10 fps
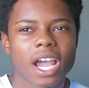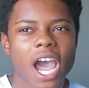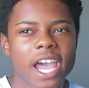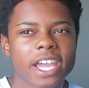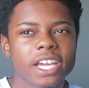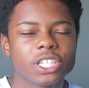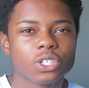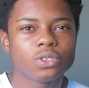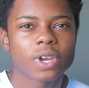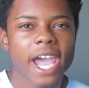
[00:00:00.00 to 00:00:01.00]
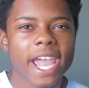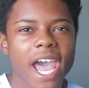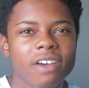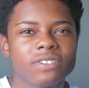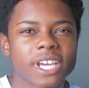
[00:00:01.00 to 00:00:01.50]
I
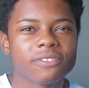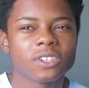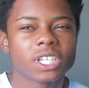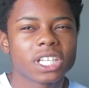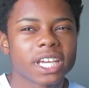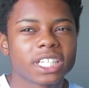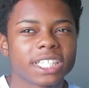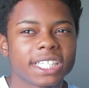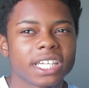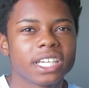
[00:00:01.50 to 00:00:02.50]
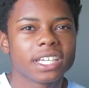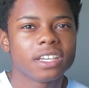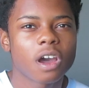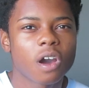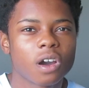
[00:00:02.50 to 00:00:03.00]
have definitely like
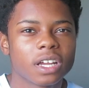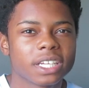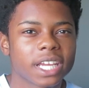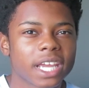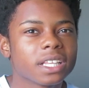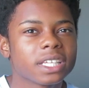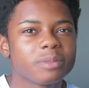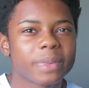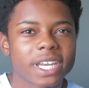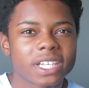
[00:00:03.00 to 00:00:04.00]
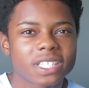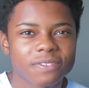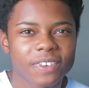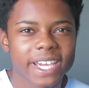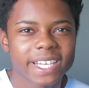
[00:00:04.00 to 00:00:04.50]
shitted on Caitlin Bennett's
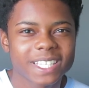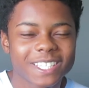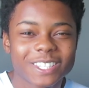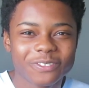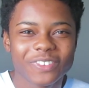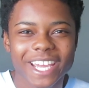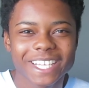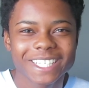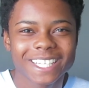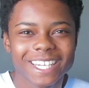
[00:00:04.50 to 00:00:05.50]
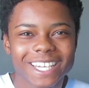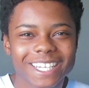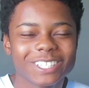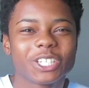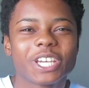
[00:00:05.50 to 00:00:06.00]
face, the face,
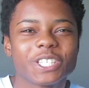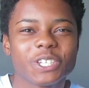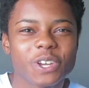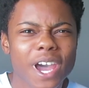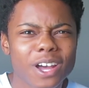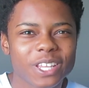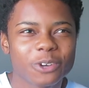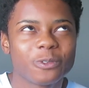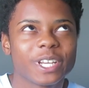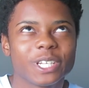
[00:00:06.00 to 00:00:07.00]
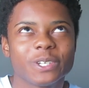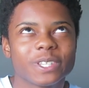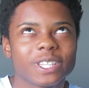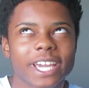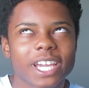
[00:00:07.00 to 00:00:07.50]
because you know how like when you
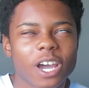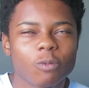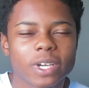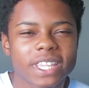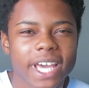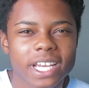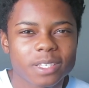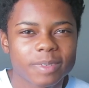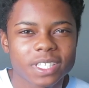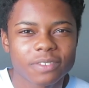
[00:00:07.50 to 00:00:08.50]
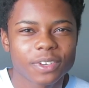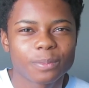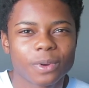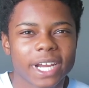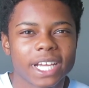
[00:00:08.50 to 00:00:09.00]
like with that
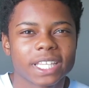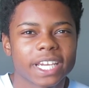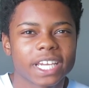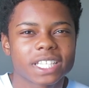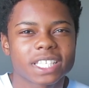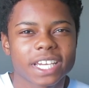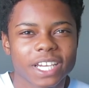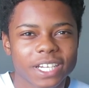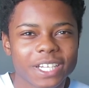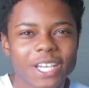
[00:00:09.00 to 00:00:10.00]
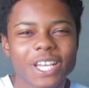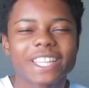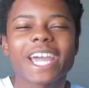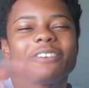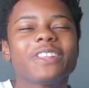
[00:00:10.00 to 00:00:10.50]
specific brand, like it's like
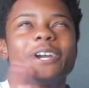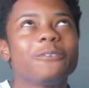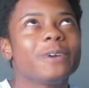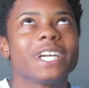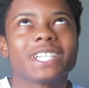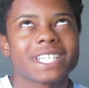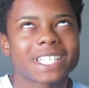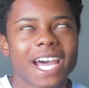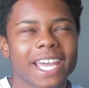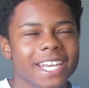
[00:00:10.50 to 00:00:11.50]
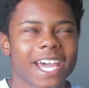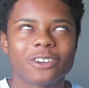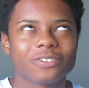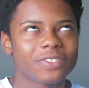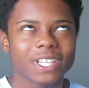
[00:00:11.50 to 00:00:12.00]
they have like a weird design. I
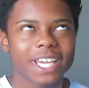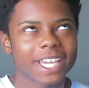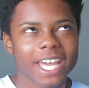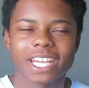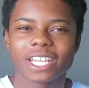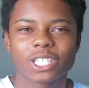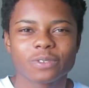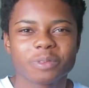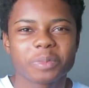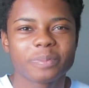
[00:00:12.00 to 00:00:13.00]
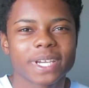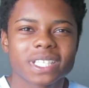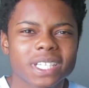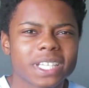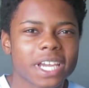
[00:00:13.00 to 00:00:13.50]
don't feel like getting into it, but
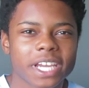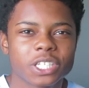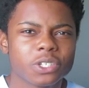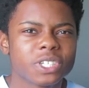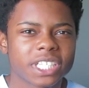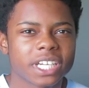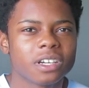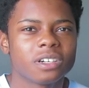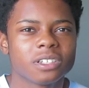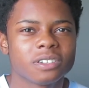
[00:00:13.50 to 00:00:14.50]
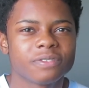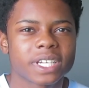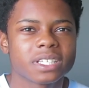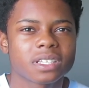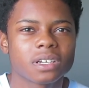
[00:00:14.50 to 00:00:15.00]
basically I do shit on her face